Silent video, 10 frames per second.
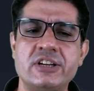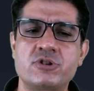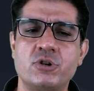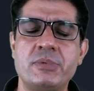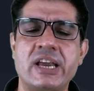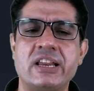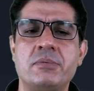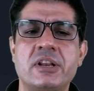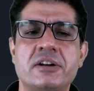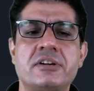should be
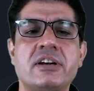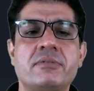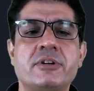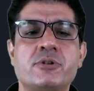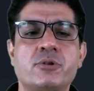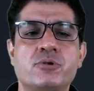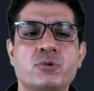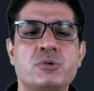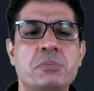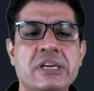eliminated and we should
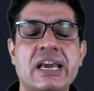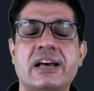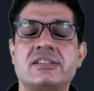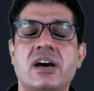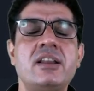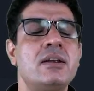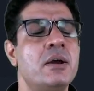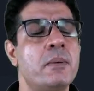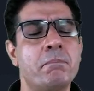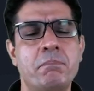choose B as our
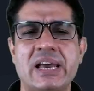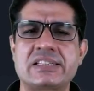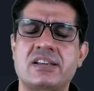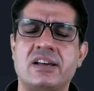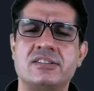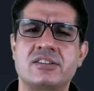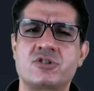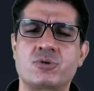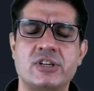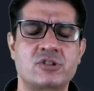best answer
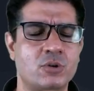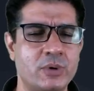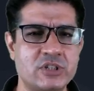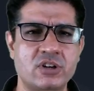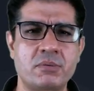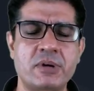choice. So question number